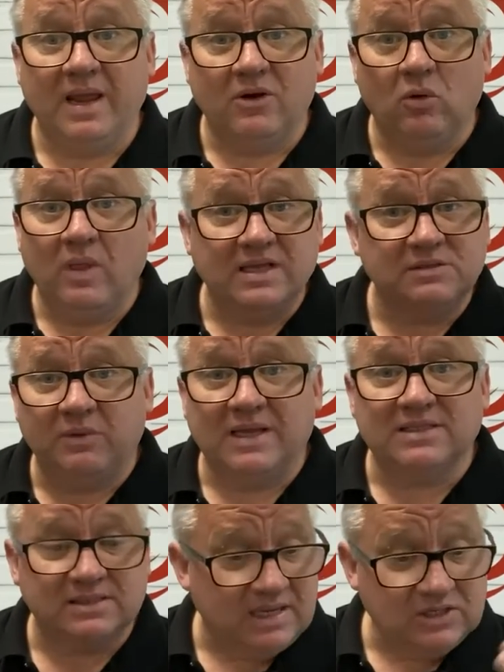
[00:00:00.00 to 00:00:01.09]
And all those
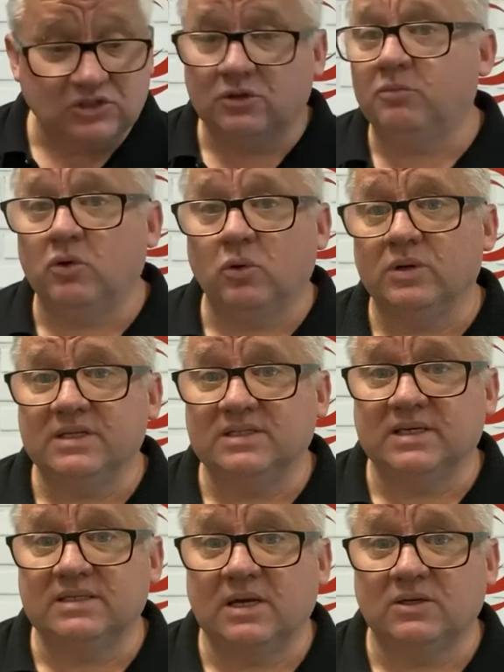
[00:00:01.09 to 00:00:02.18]
places ask you to put all your
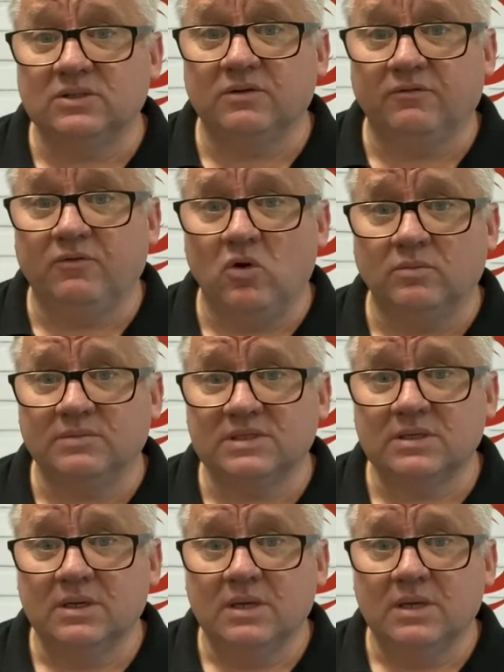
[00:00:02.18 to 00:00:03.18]
details on the forms.